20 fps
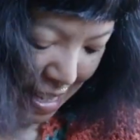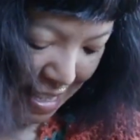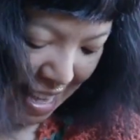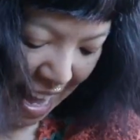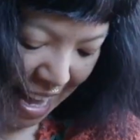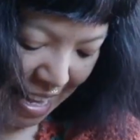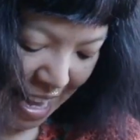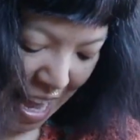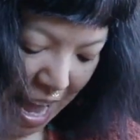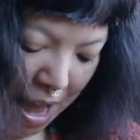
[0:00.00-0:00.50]

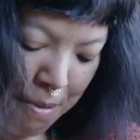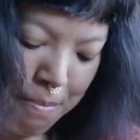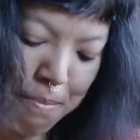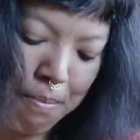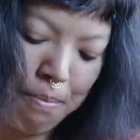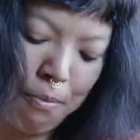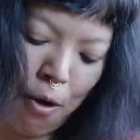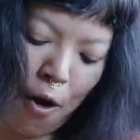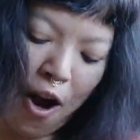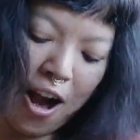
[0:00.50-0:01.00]
that
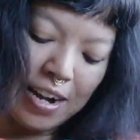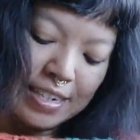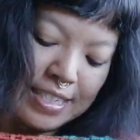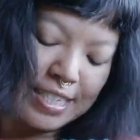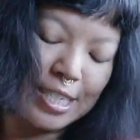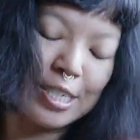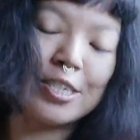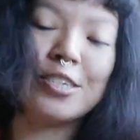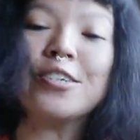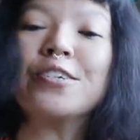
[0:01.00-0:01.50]

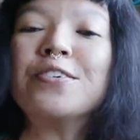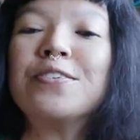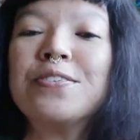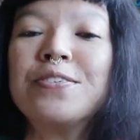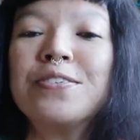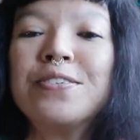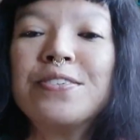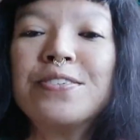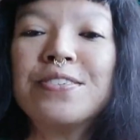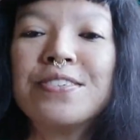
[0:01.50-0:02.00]
embarks
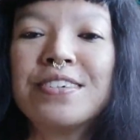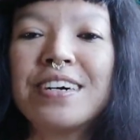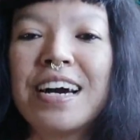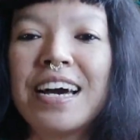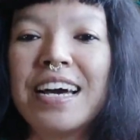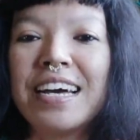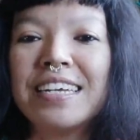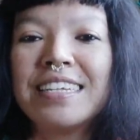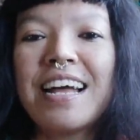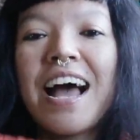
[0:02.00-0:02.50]
you
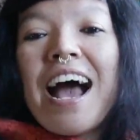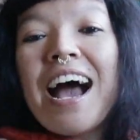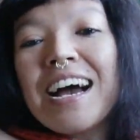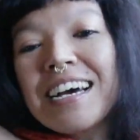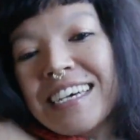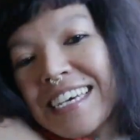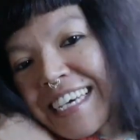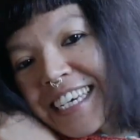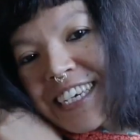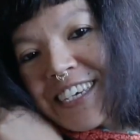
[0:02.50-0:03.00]
and
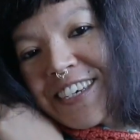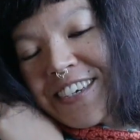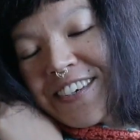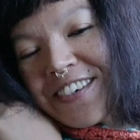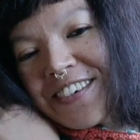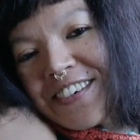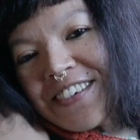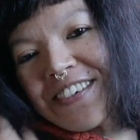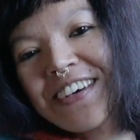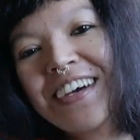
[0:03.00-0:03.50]
hugging
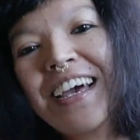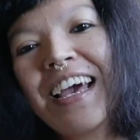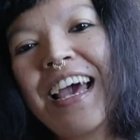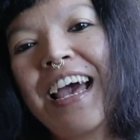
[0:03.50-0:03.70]
you,